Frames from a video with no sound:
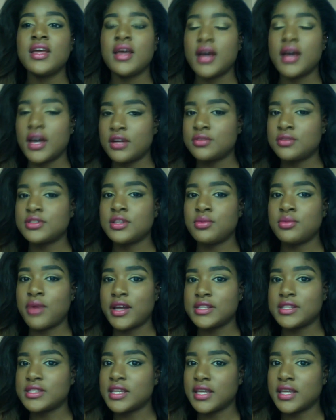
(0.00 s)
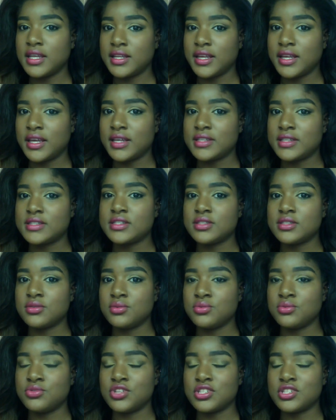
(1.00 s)
I don't see why it's taking days
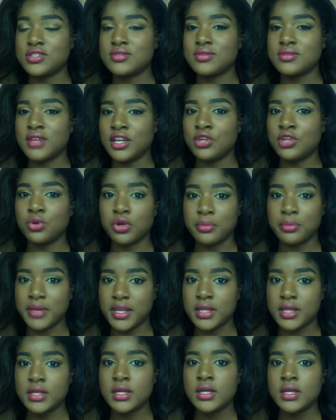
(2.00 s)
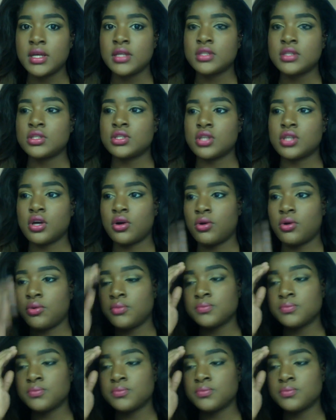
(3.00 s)
to just ignore me. So